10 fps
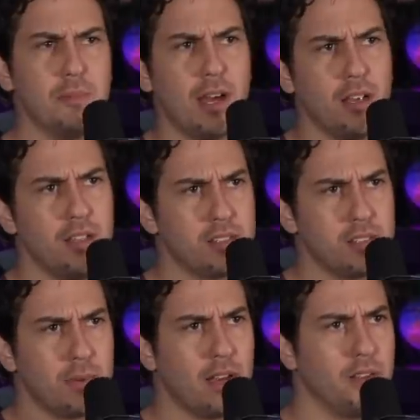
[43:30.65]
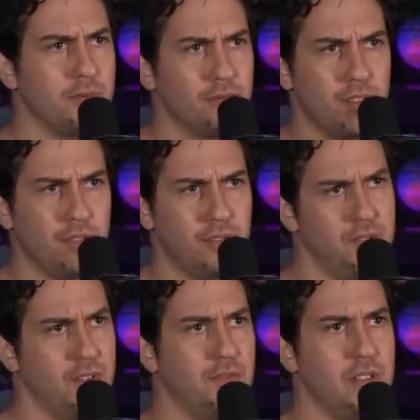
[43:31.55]
about it's about 50
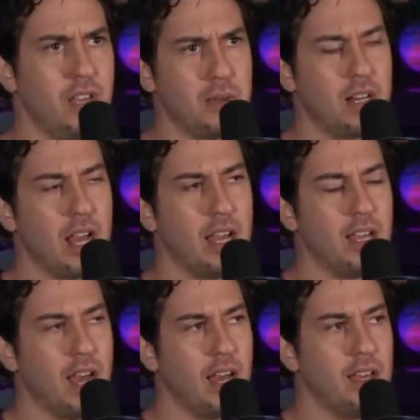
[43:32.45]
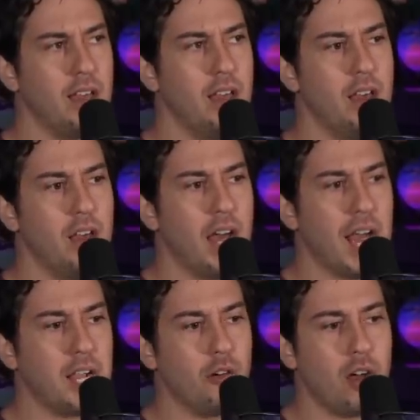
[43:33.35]
50 i mean i i
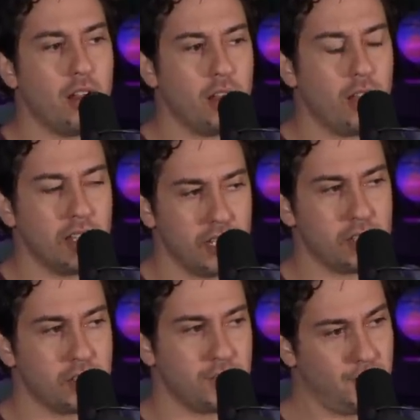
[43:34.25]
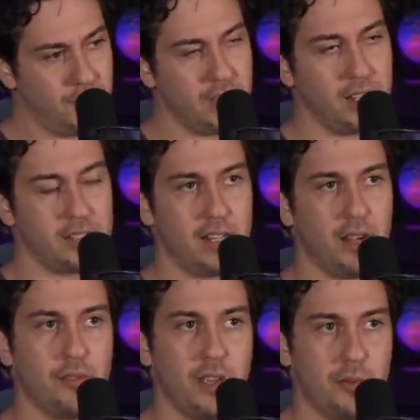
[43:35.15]
i go on auditions for things that
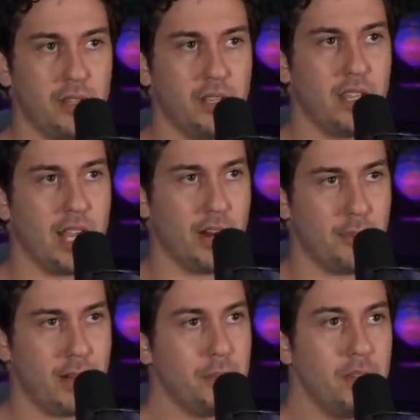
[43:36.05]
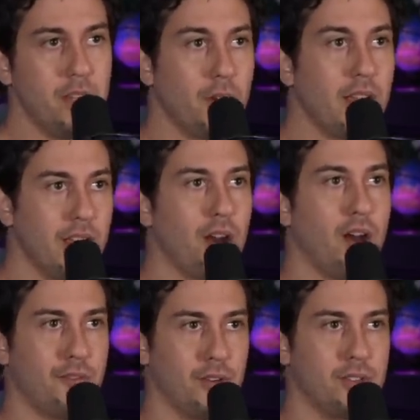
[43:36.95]
i, they really care about but you know i get
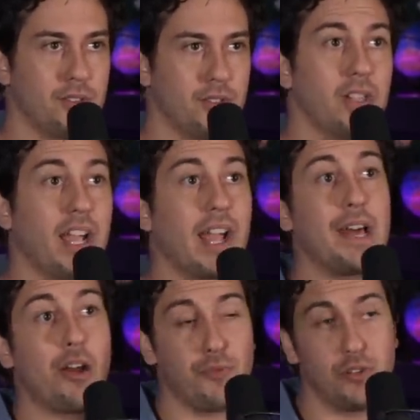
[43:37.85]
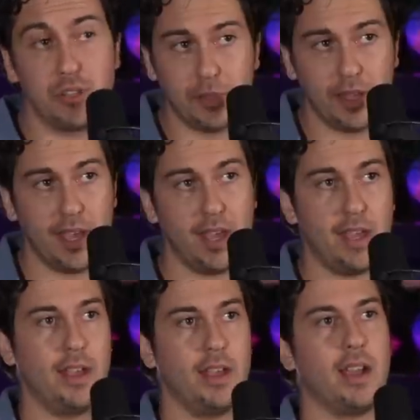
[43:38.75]
offered like i got offered the
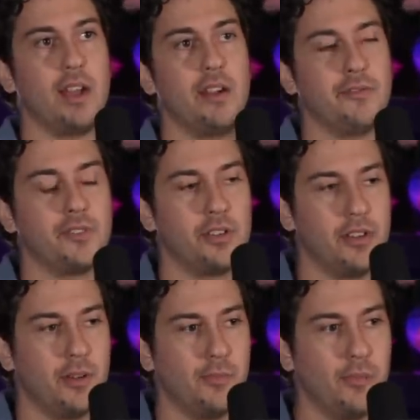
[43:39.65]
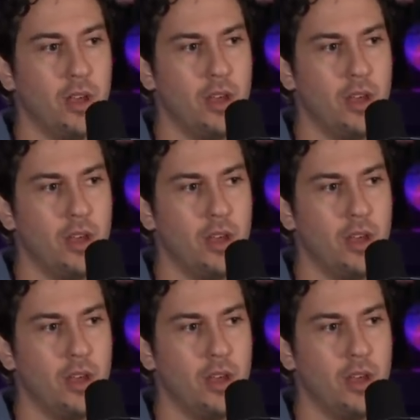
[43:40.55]
play i got offered um